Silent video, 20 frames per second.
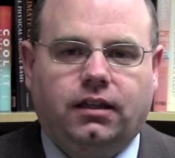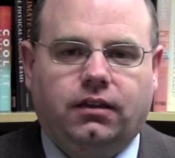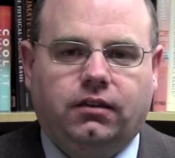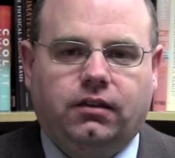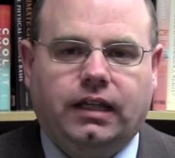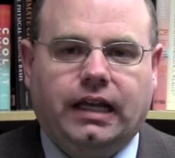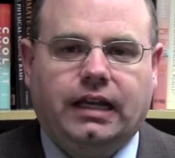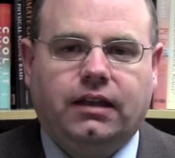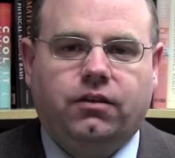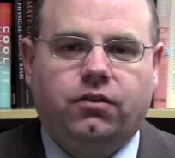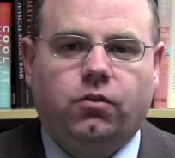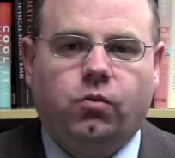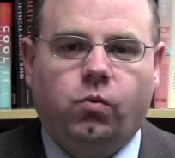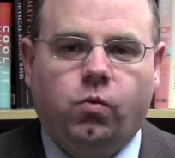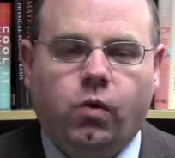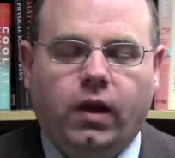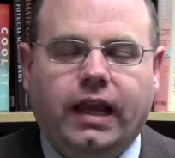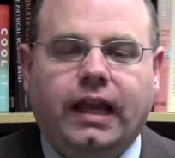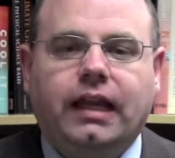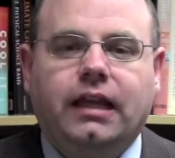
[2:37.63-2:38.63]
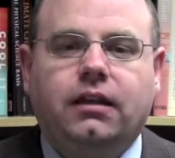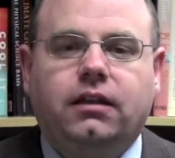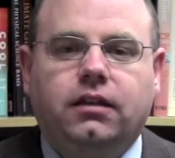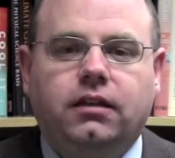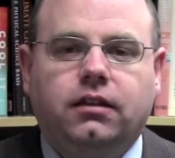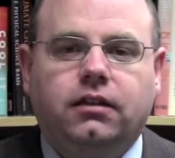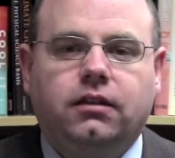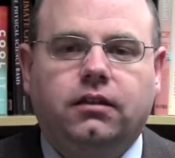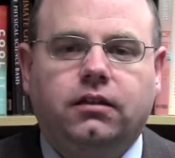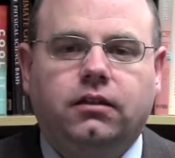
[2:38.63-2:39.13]
that the
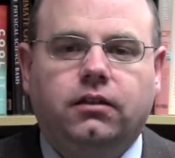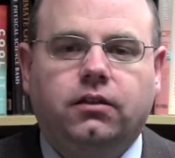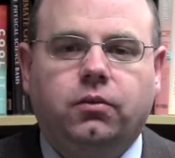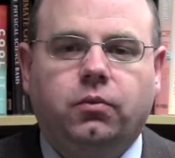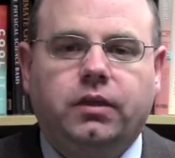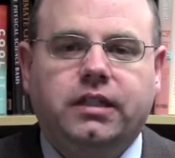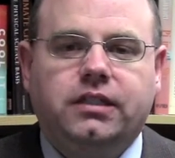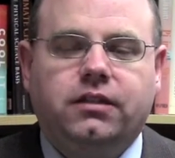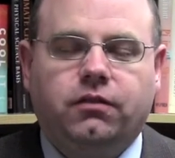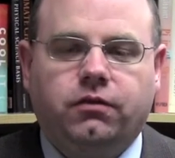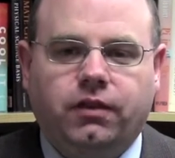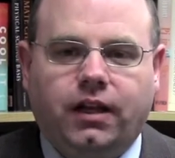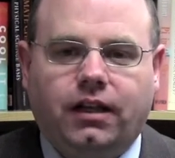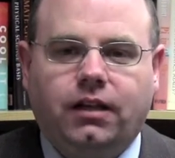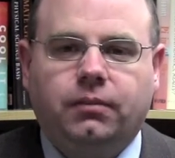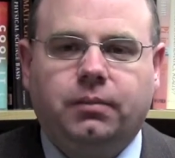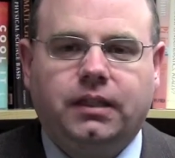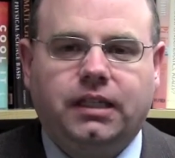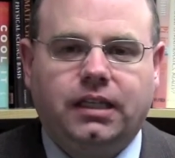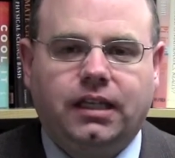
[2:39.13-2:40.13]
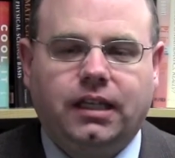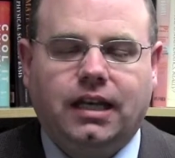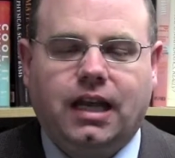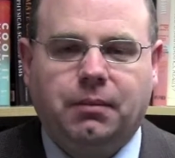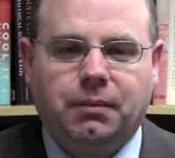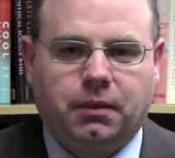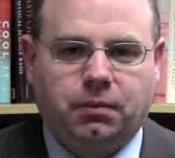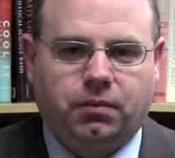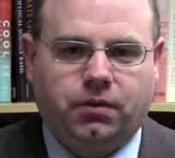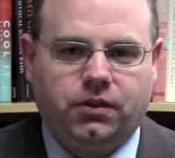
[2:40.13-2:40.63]
way we develop
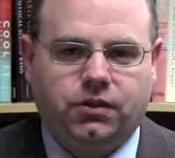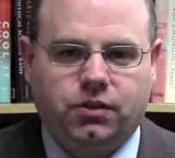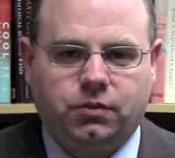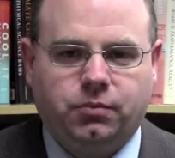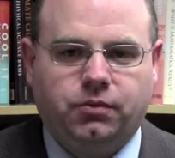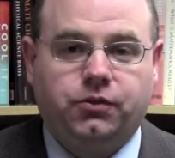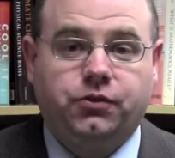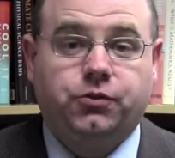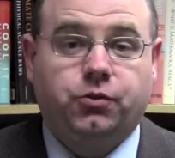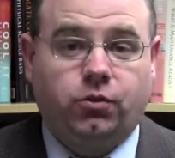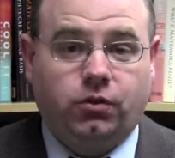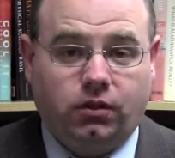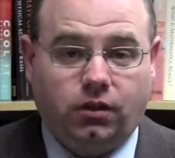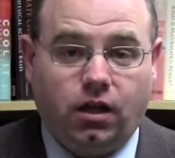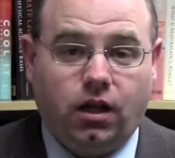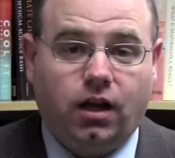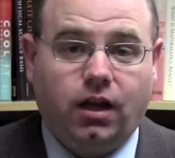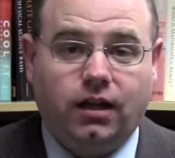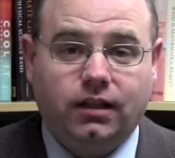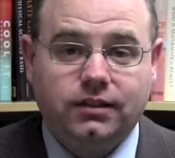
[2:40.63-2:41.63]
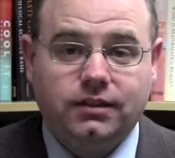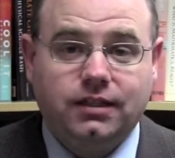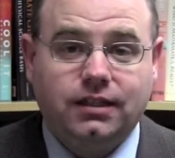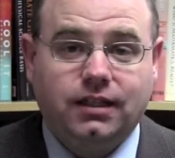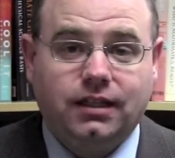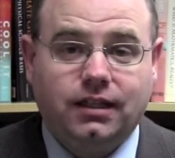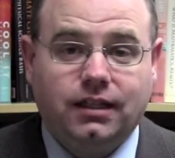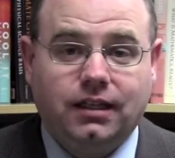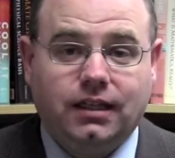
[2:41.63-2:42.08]
economic principles or laws